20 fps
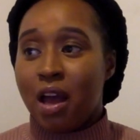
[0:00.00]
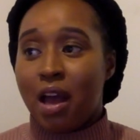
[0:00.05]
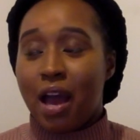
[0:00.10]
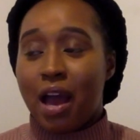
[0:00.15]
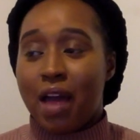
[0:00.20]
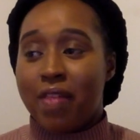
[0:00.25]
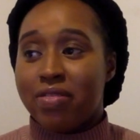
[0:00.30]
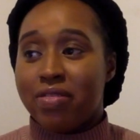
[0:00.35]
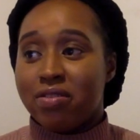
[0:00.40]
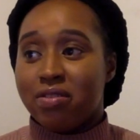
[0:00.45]

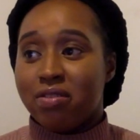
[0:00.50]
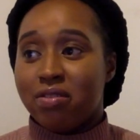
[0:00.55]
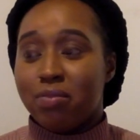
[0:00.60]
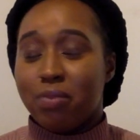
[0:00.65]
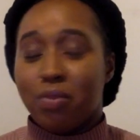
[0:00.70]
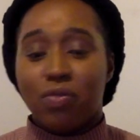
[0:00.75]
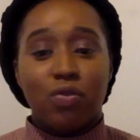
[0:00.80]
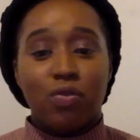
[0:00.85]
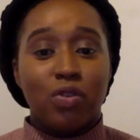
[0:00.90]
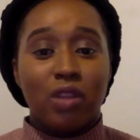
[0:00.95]
and
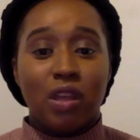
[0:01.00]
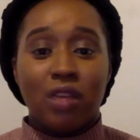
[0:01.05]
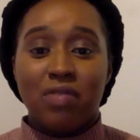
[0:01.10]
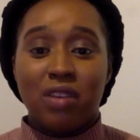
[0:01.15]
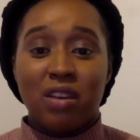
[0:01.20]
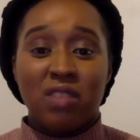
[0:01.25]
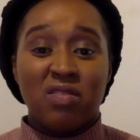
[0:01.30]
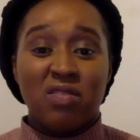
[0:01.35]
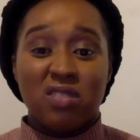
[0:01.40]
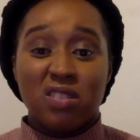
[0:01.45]
before they've
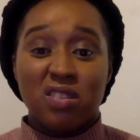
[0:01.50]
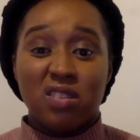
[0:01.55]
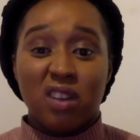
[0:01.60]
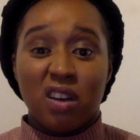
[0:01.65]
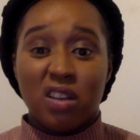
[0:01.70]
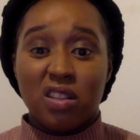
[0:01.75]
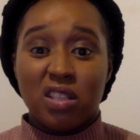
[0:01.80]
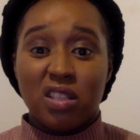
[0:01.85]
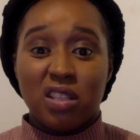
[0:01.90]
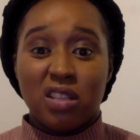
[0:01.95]
even
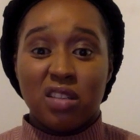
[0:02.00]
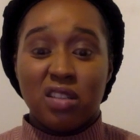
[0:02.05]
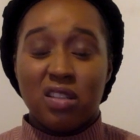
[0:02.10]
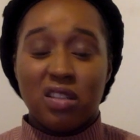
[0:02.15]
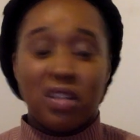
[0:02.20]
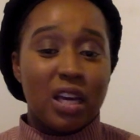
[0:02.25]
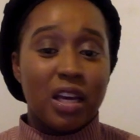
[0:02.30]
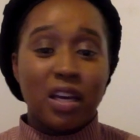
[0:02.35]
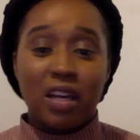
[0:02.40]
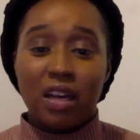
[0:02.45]
started
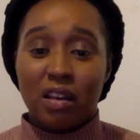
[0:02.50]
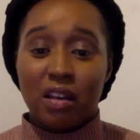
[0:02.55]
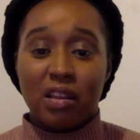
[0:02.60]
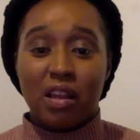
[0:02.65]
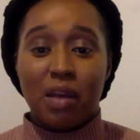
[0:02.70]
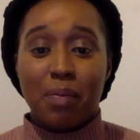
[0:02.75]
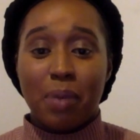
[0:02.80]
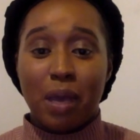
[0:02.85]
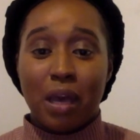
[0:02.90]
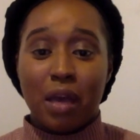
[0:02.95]
taking out their
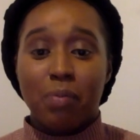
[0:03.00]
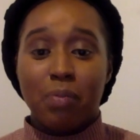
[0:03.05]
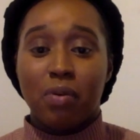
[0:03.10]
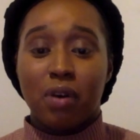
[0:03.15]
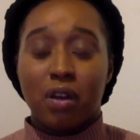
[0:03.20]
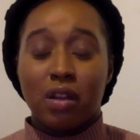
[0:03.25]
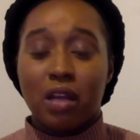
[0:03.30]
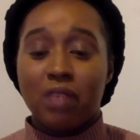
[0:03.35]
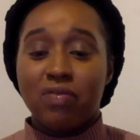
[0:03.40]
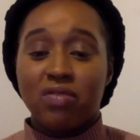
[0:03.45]
paper,
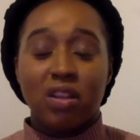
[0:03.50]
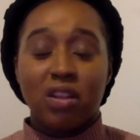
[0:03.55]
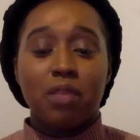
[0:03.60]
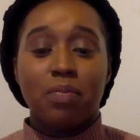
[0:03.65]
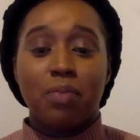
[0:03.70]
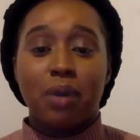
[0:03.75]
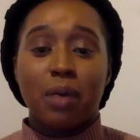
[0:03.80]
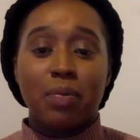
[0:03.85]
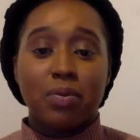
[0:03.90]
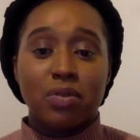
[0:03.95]
they've done the
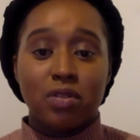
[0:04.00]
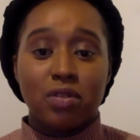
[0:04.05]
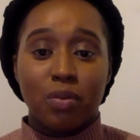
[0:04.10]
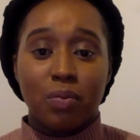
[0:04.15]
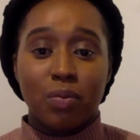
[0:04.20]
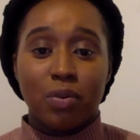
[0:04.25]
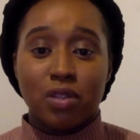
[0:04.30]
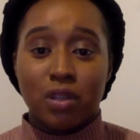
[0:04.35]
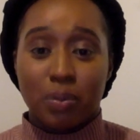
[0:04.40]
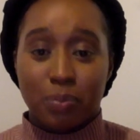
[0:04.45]
paper so
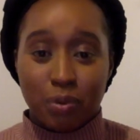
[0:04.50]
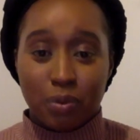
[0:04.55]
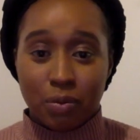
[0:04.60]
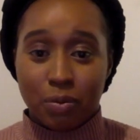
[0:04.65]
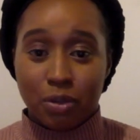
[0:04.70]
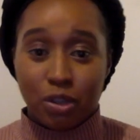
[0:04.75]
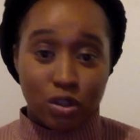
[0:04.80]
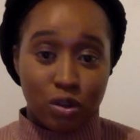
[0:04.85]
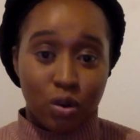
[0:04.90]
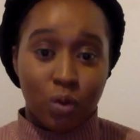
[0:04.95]
much they pretty
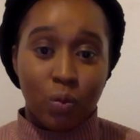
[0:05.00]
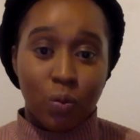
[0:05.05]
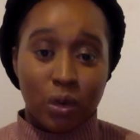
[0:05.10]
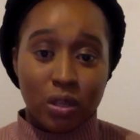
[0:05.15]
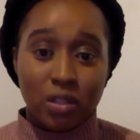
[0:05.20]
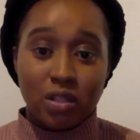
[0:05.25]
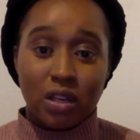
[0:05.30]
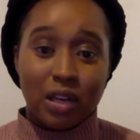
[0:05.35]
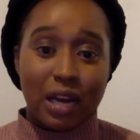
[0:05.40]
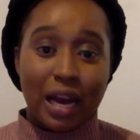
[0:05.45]
much know what
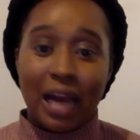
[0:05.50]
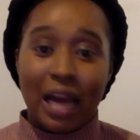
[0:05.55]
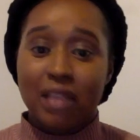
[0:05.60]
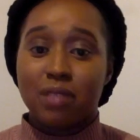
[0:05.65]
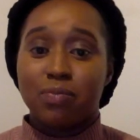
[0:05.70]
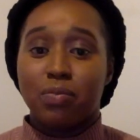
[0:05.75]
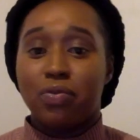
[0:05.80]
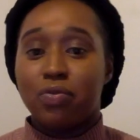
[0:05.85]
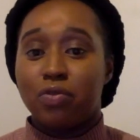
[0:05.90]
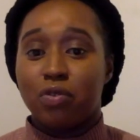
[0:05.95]
it's going to ask
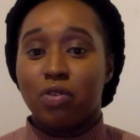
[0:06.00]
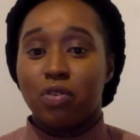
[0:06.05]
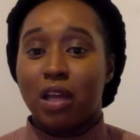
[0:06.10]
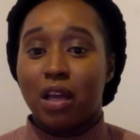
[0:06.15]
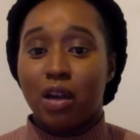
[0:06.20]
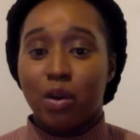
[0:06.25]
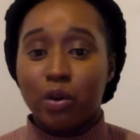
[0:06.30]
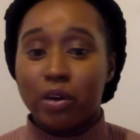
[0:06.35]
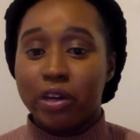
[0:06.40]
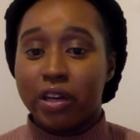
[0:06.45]
before they
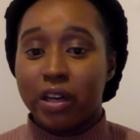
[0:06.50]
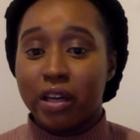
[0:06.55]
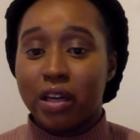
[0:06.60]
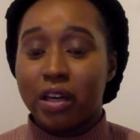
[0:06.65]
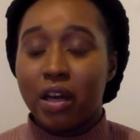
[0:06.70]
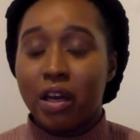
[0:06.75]
look at it.